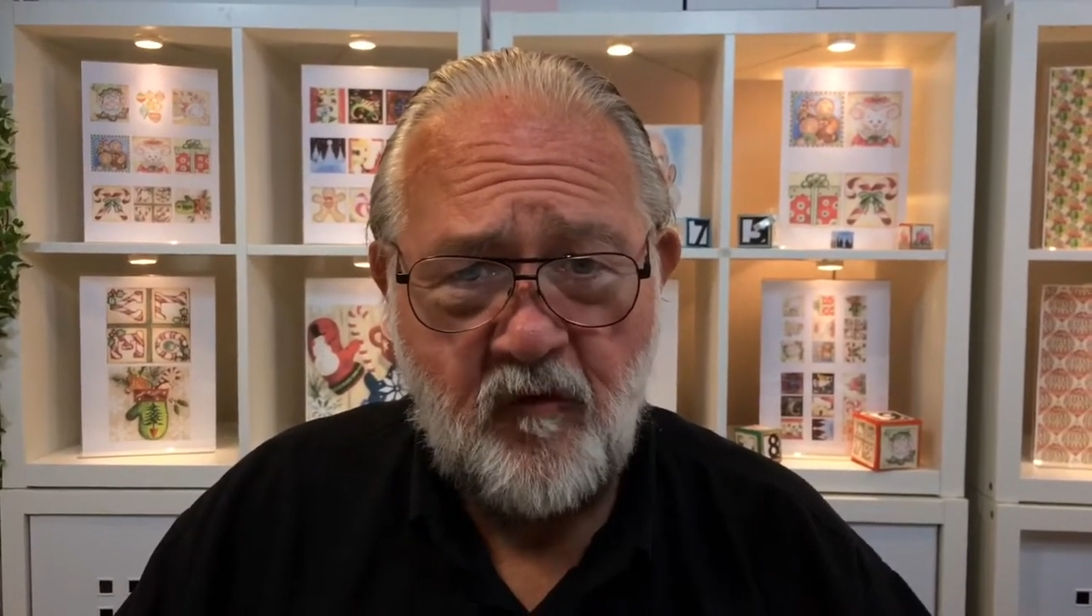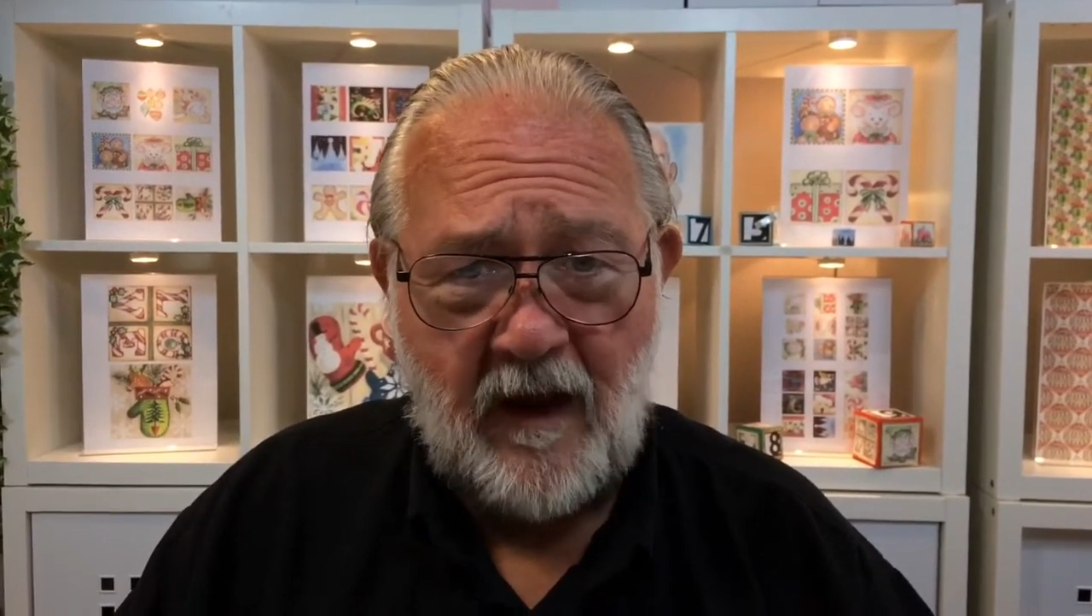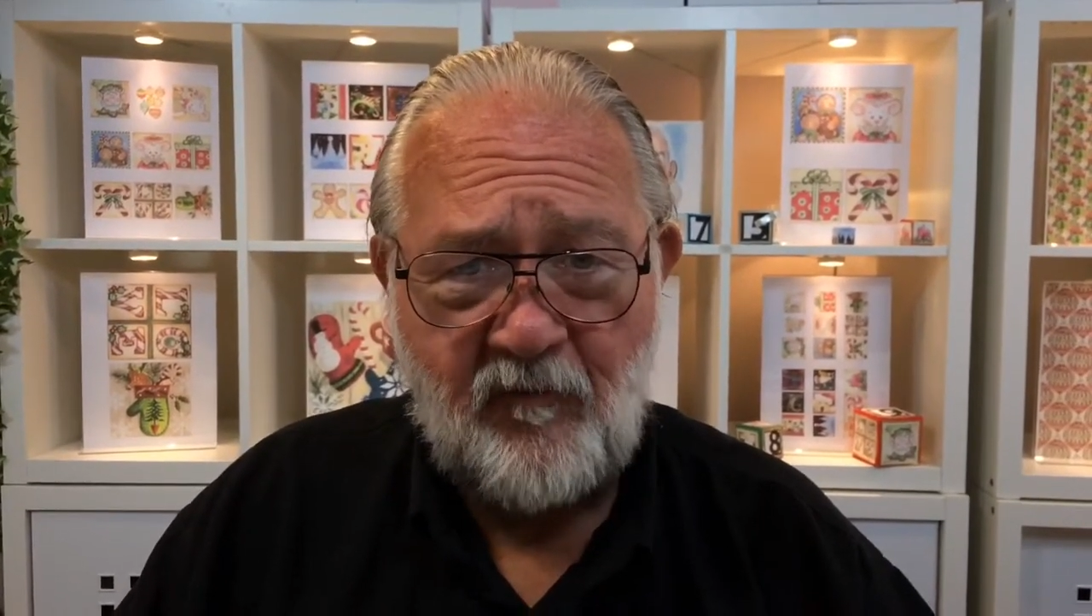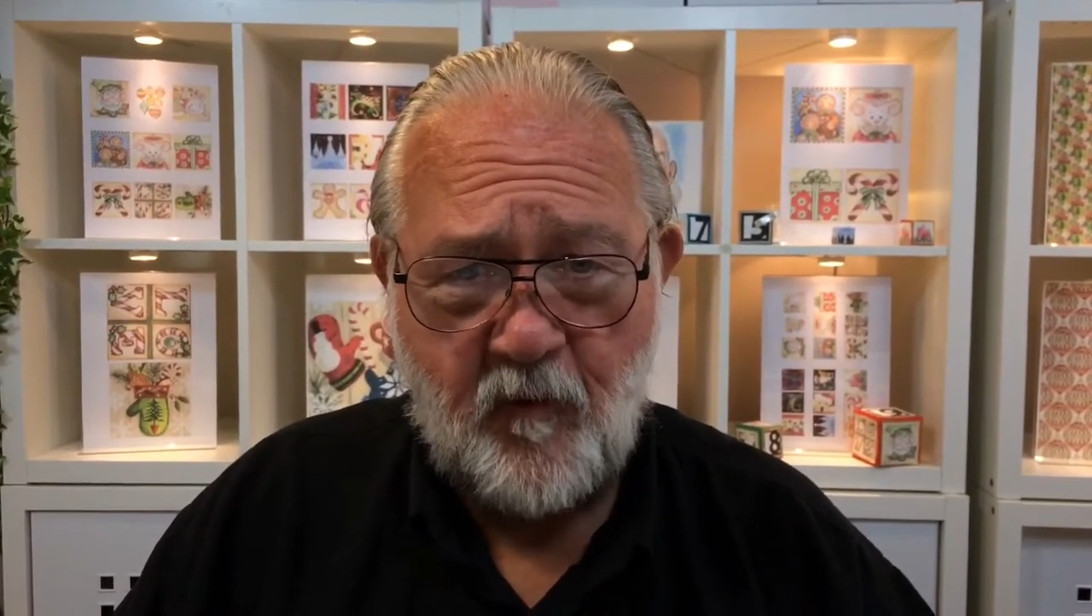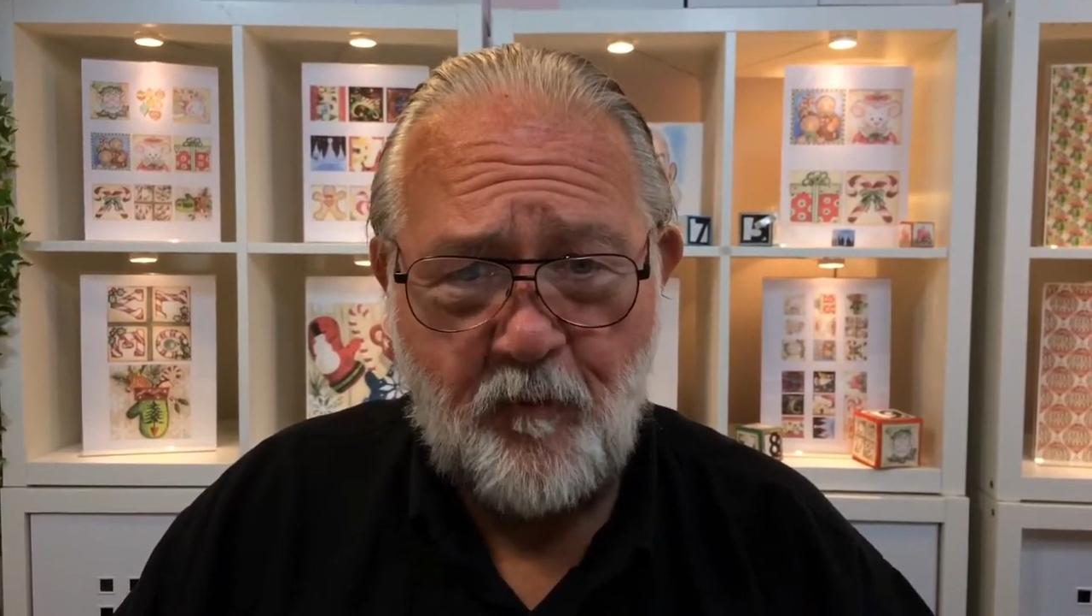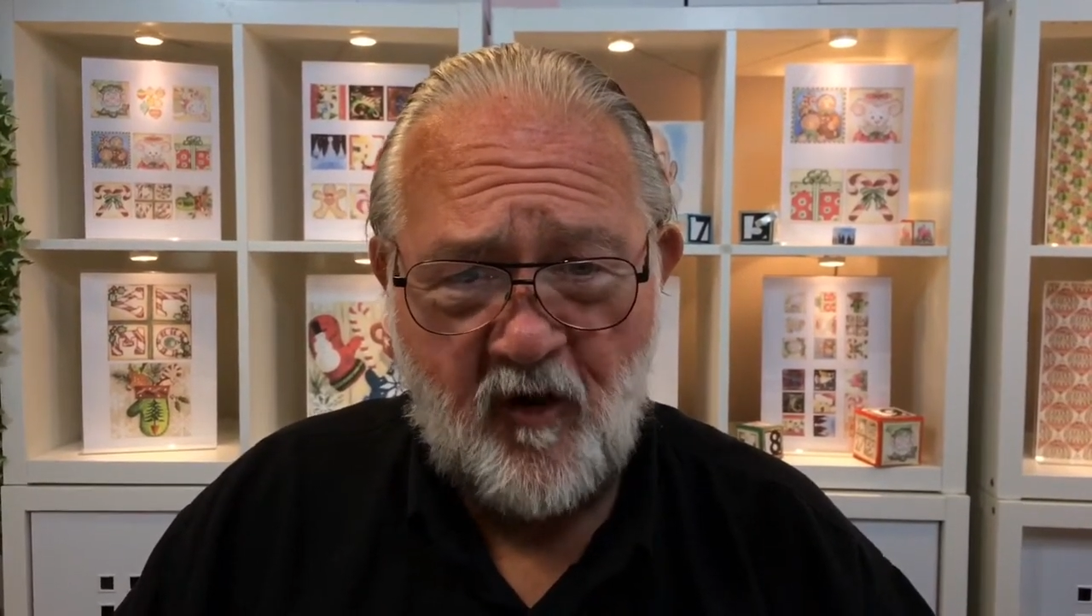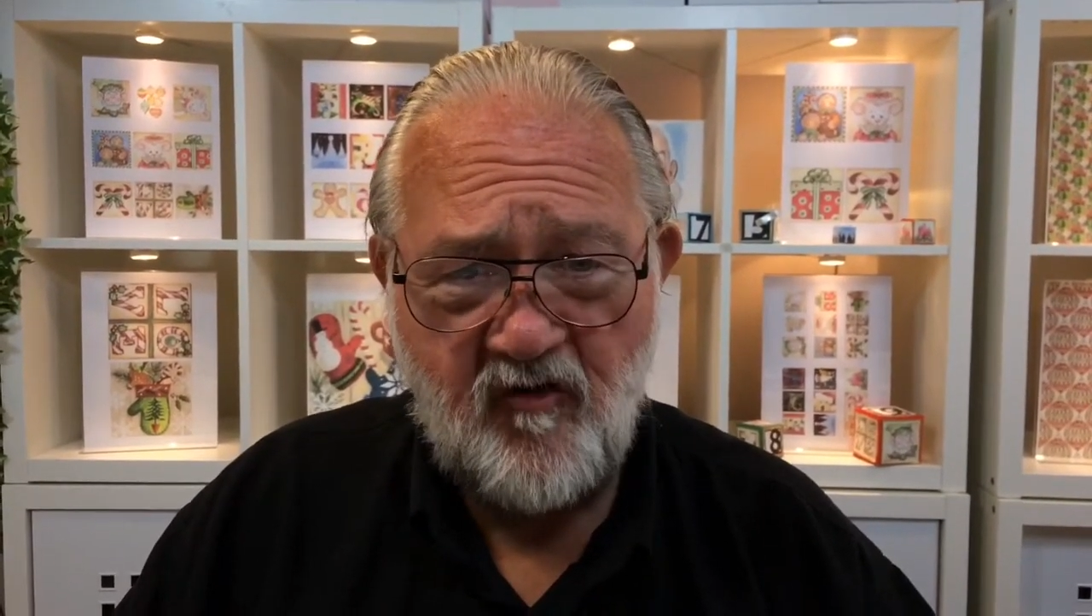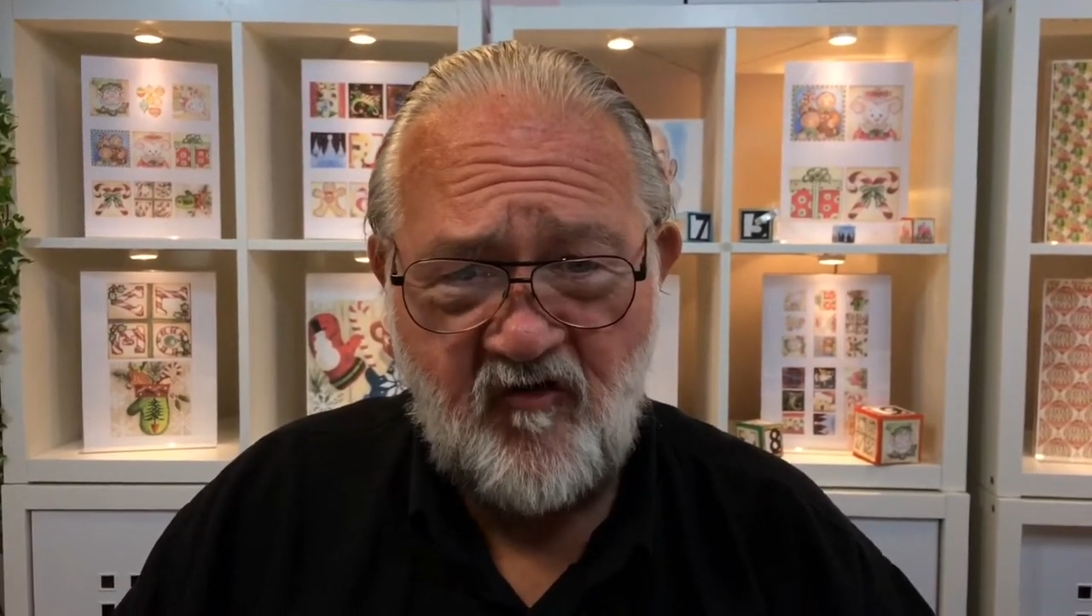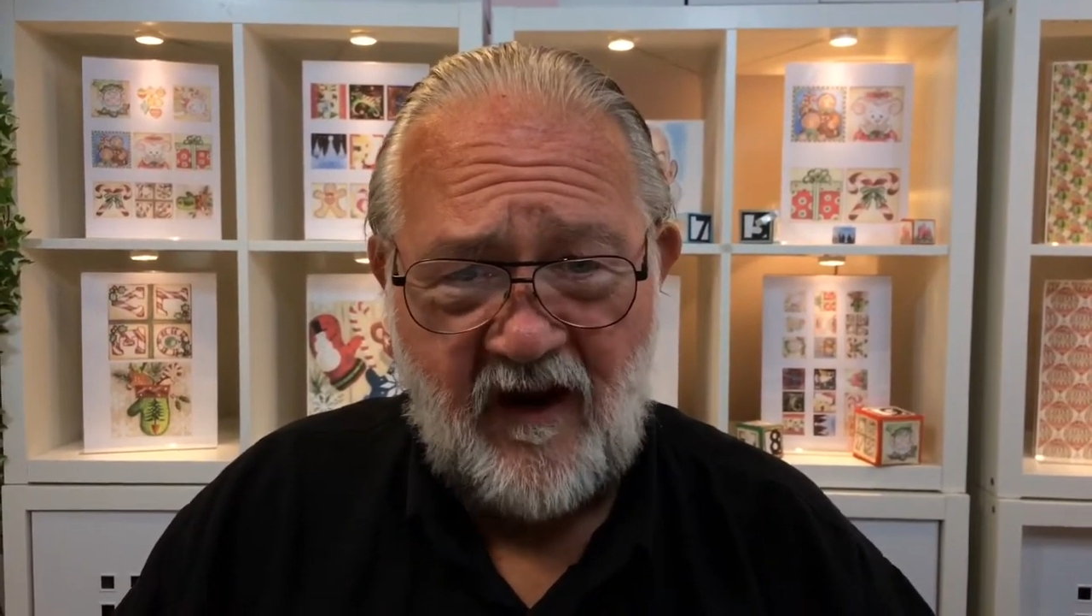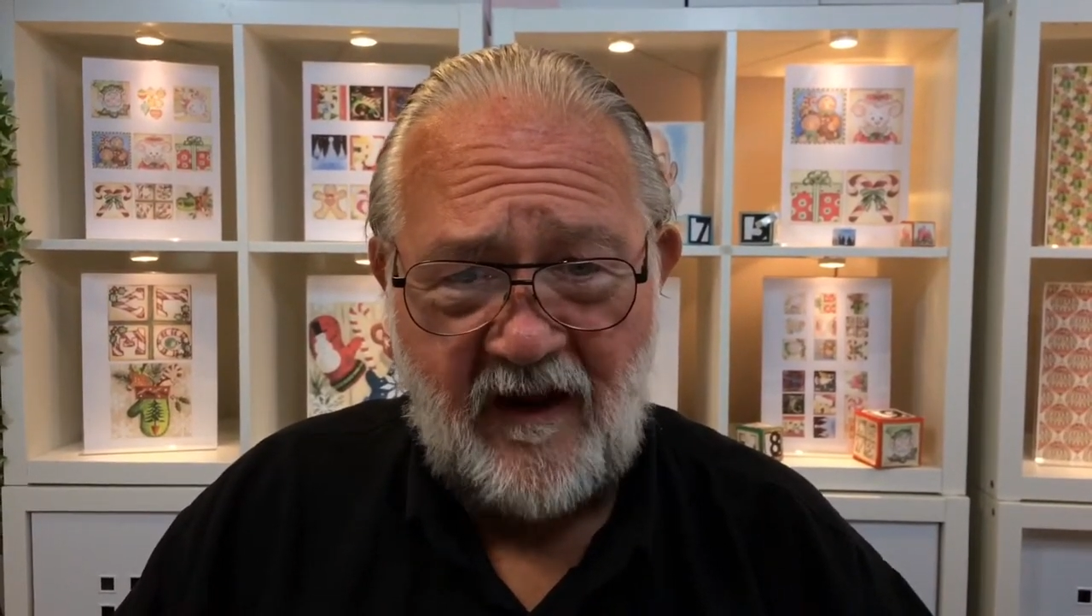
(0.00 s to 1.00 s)
craft
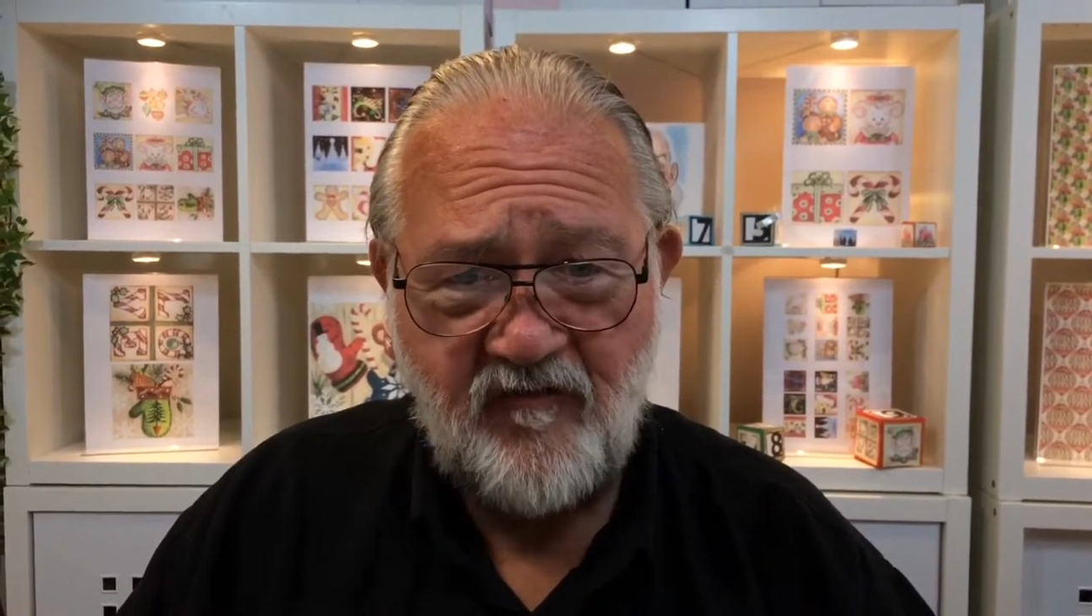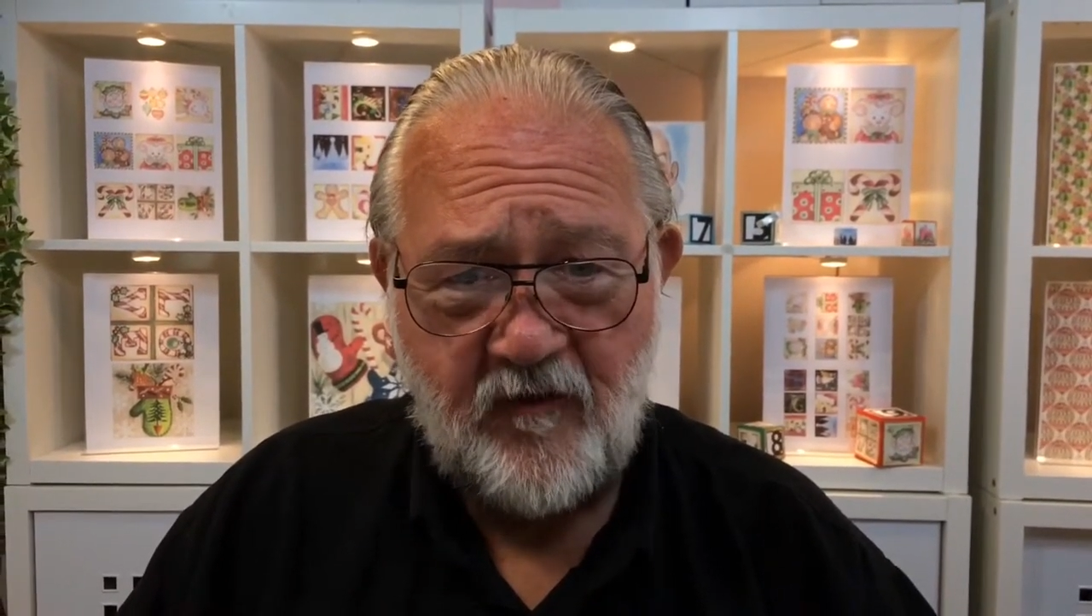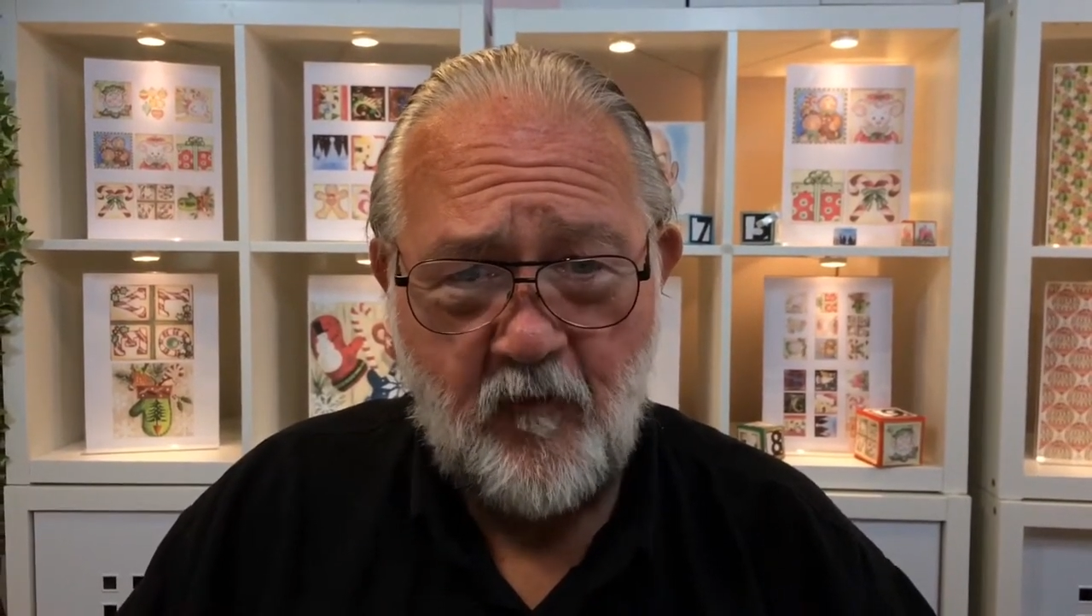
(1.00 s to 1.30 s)
projects.